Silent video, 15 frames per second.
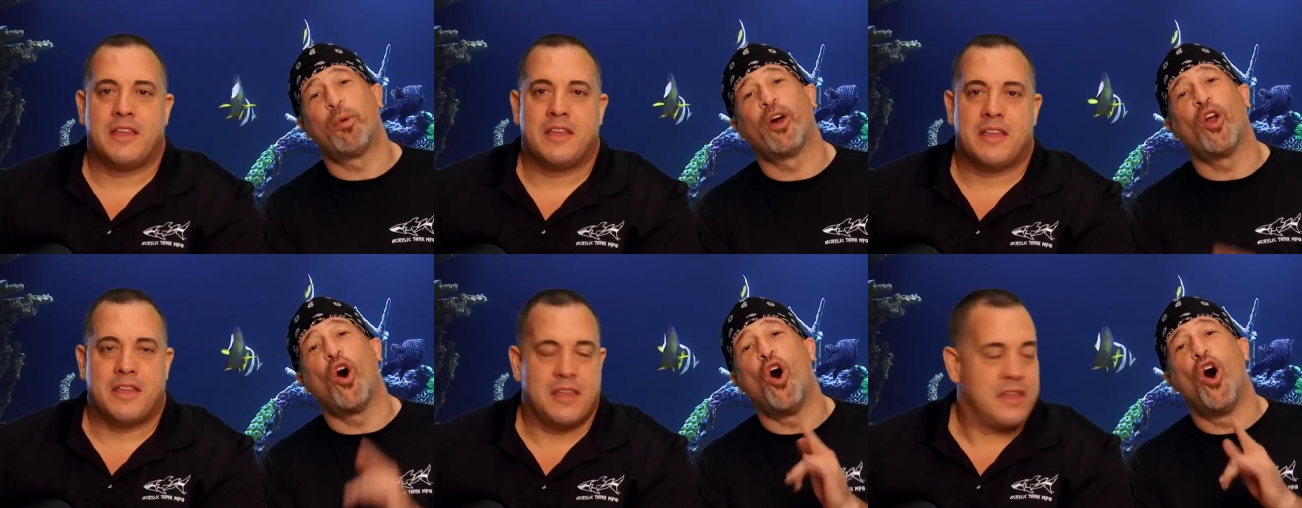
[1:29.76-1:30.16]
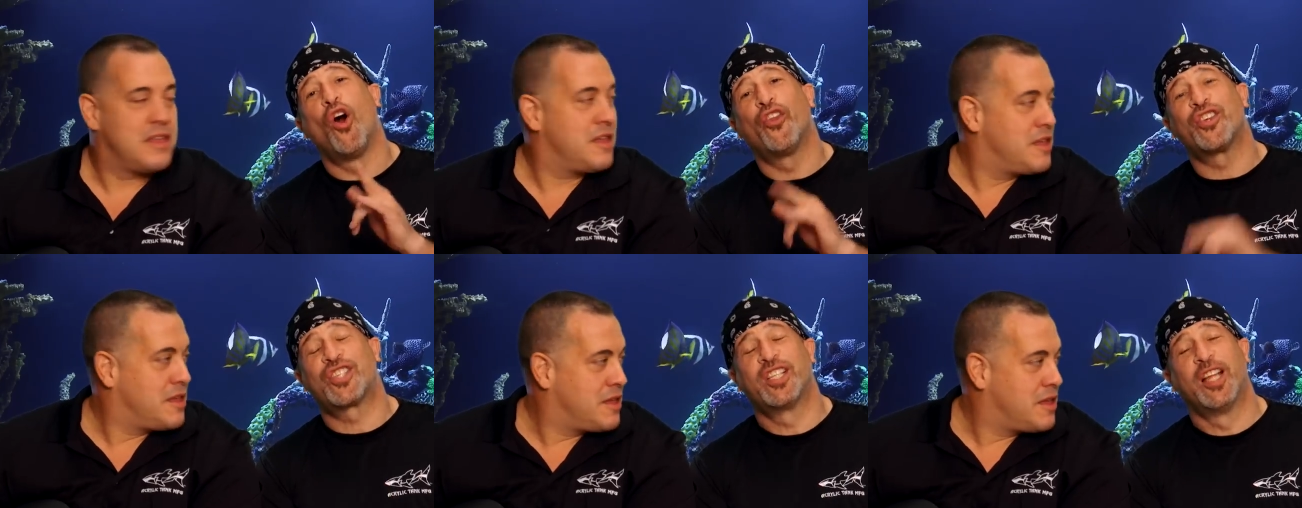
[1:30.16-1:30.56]
Speaker 1: on all
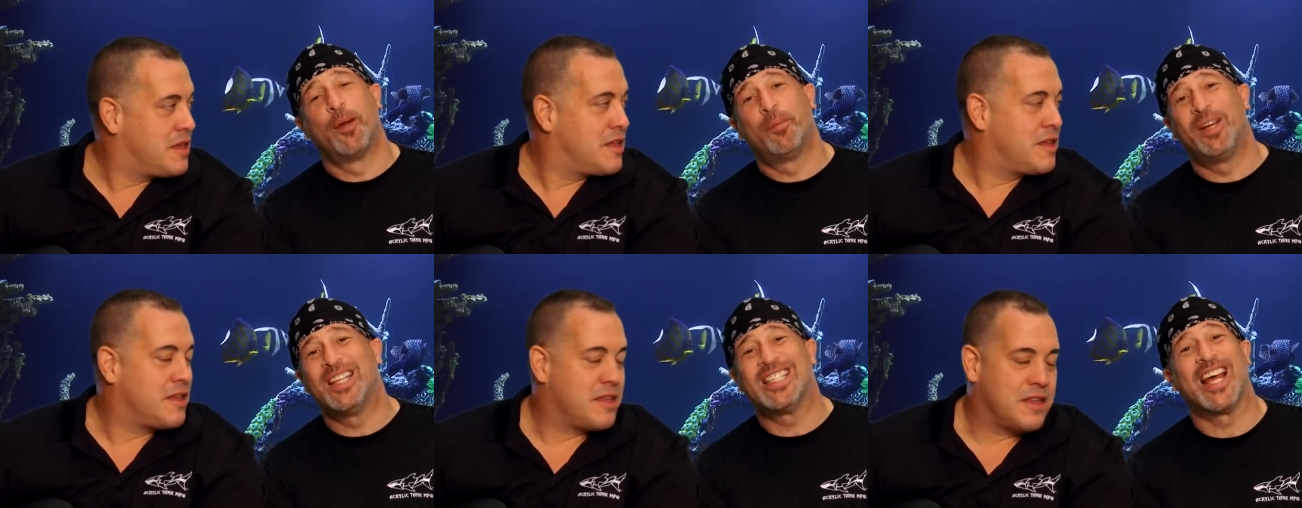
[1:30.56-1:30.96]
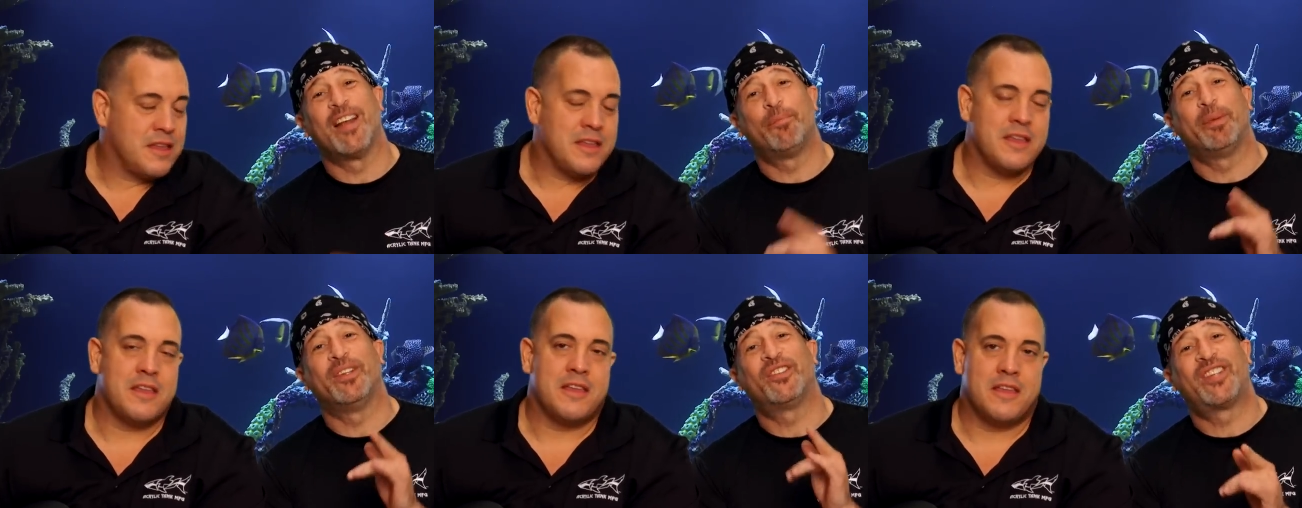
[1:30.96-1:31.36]
the celebrities that
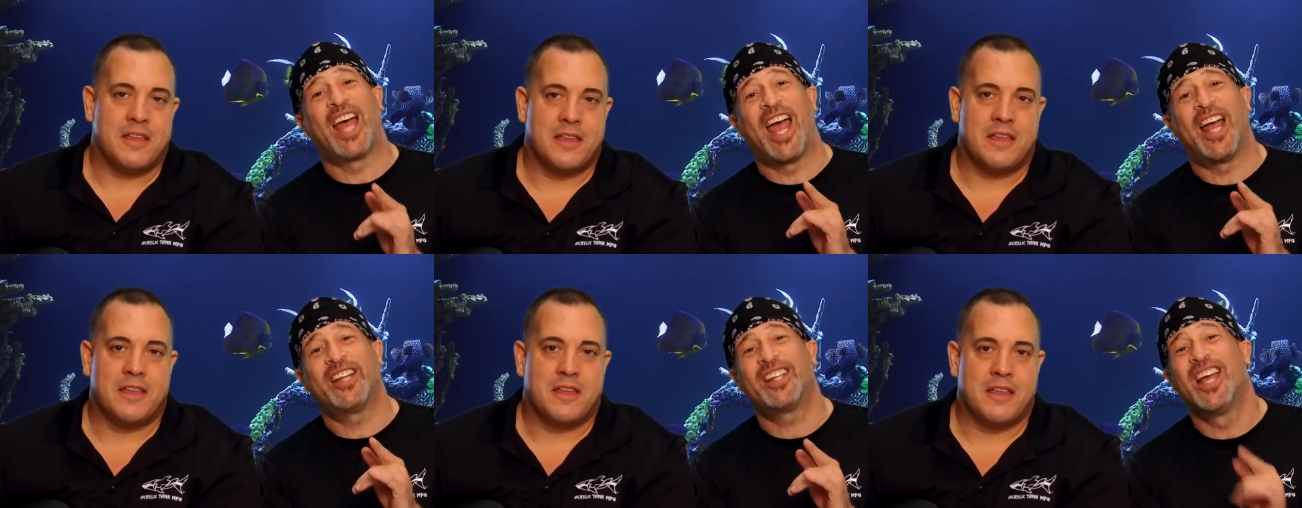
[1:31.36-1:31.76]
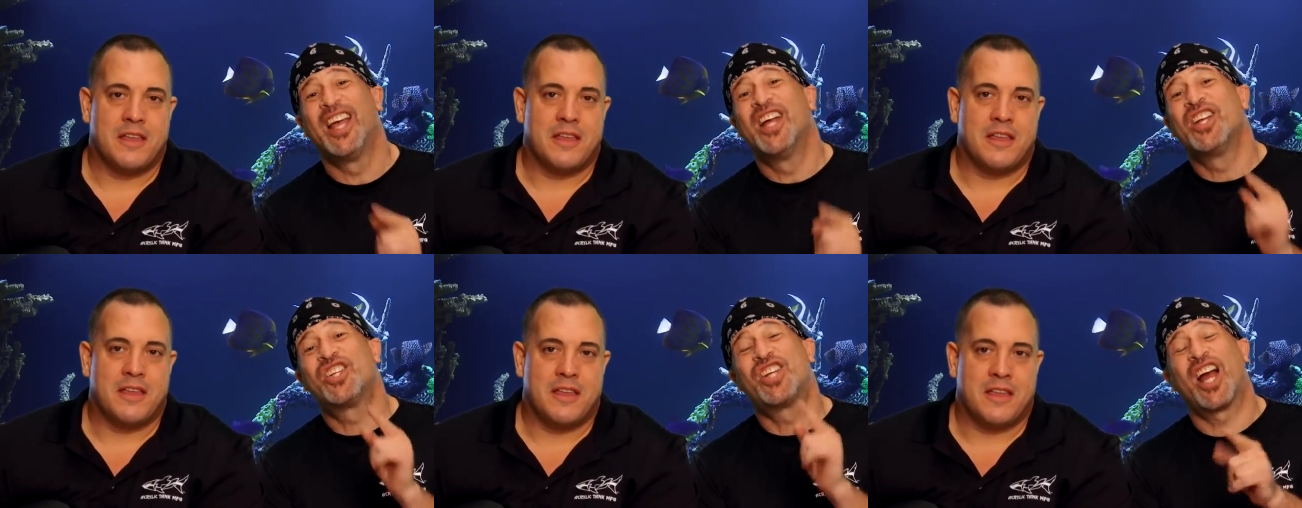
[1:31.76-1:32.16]
have been tanked,
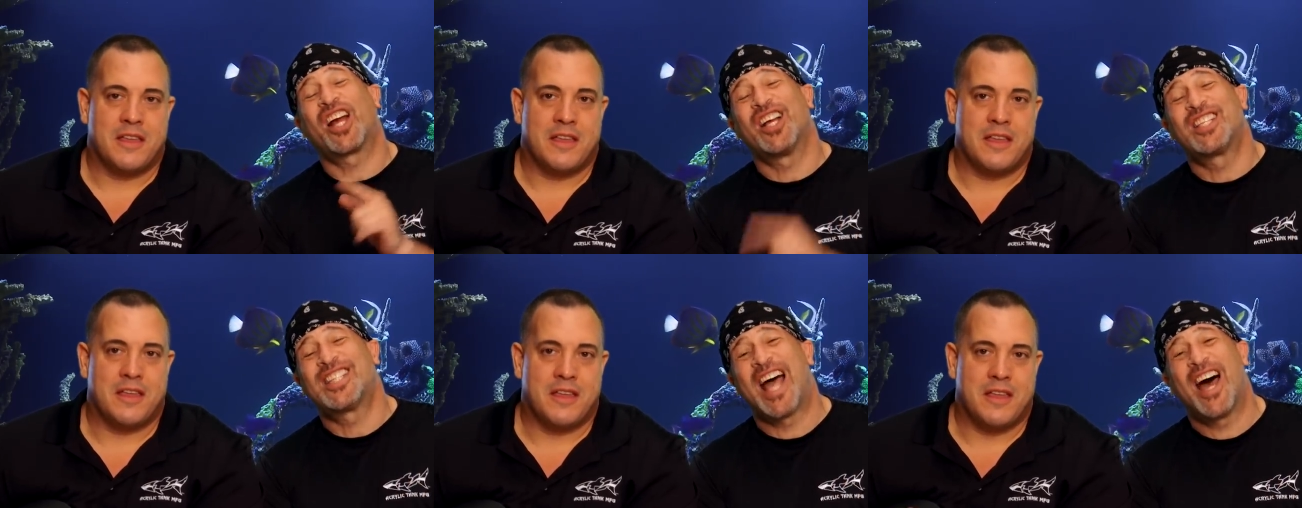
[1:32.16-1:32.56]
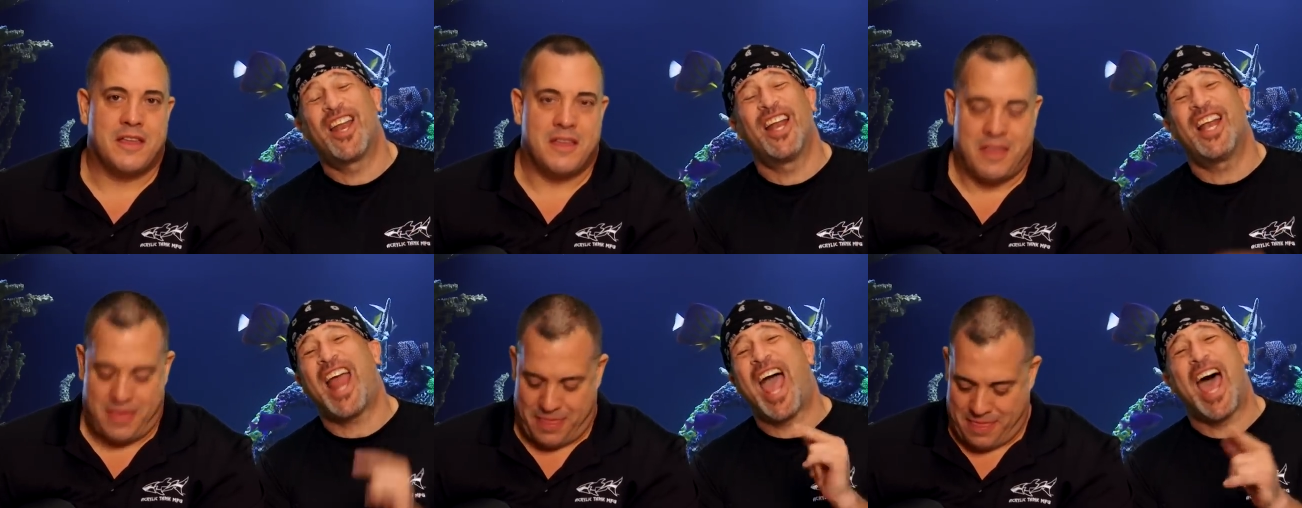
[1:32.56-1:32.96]
check us out
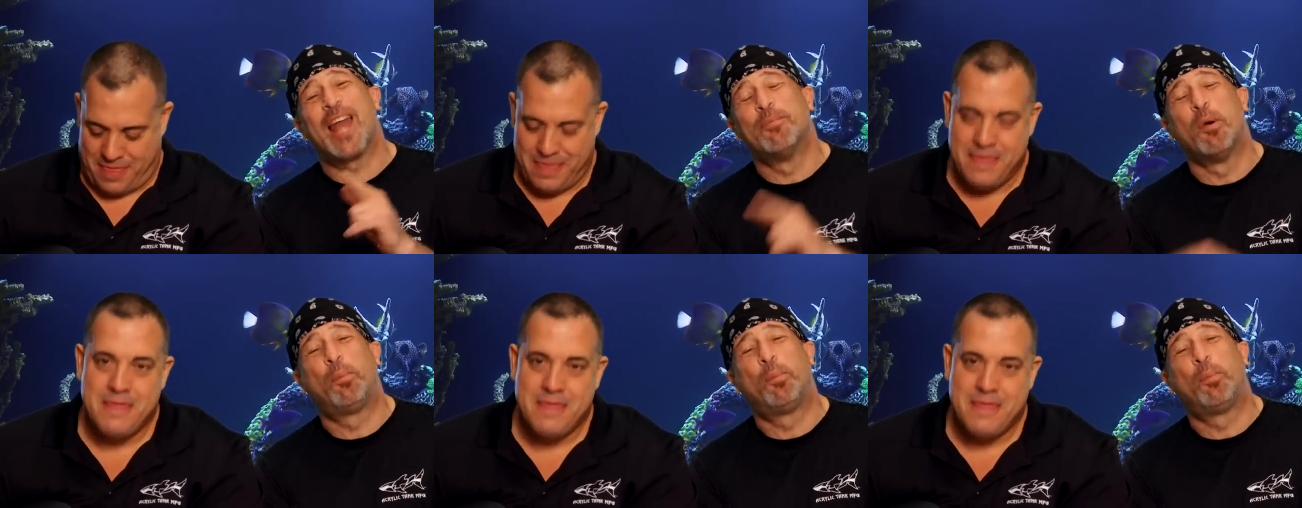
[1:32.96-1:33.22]
at animal